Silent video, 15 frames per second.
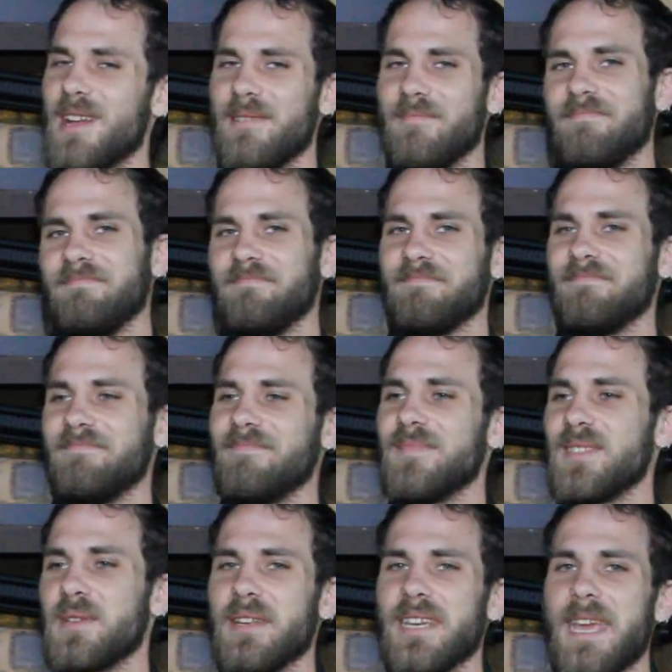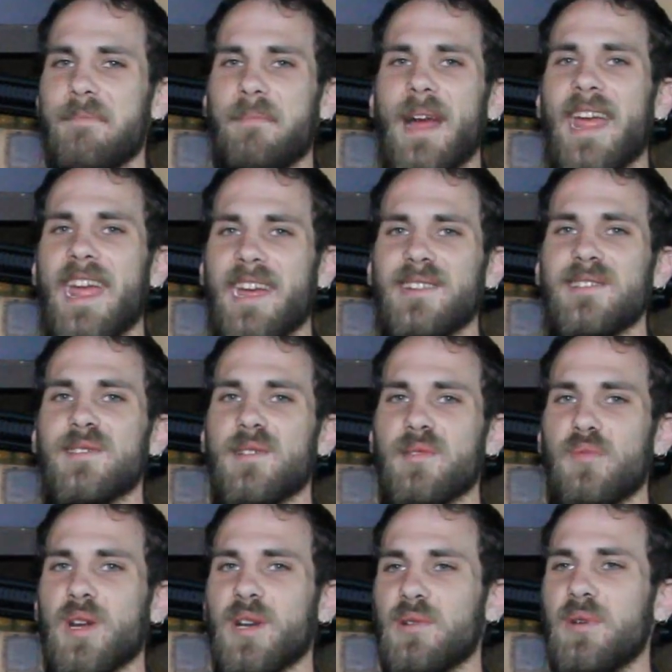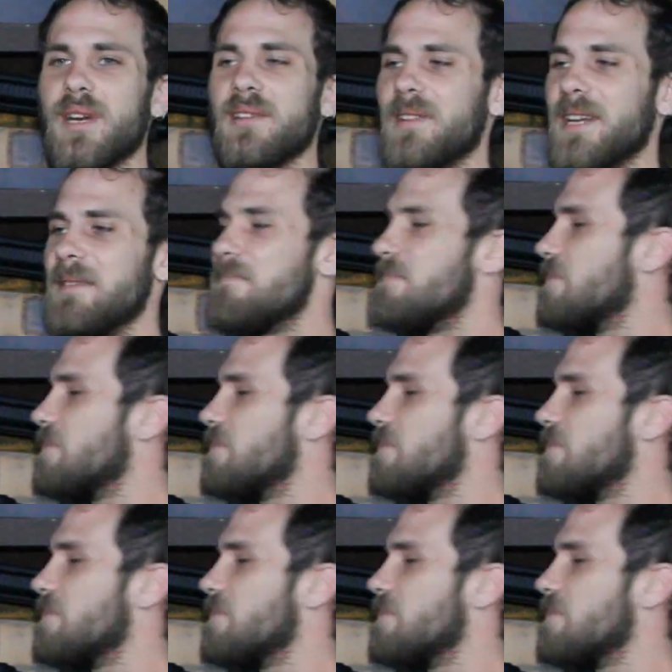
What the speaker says: and sort of get my hands on one quickly.